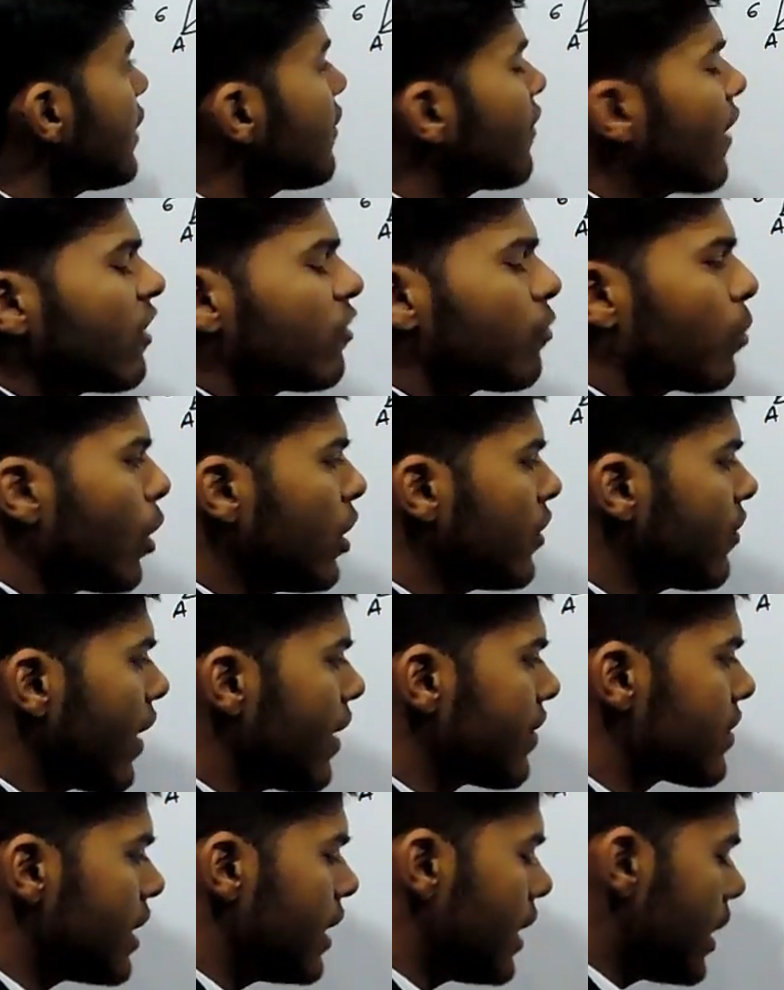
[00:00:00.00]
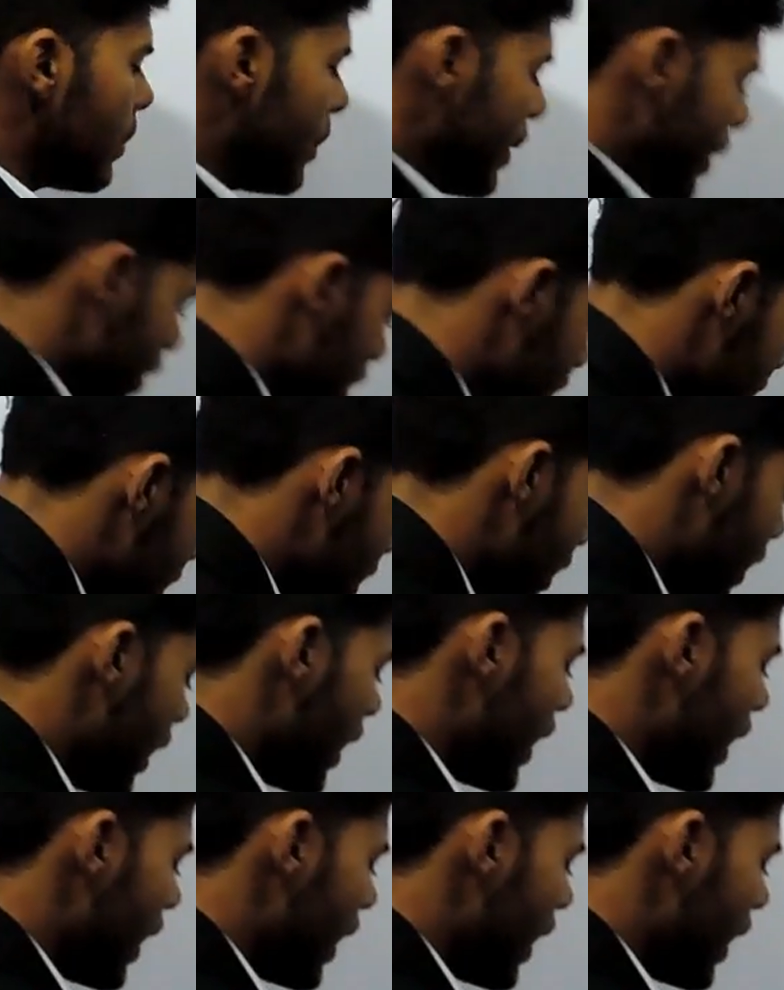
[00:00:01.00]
till 5.5 centimeters.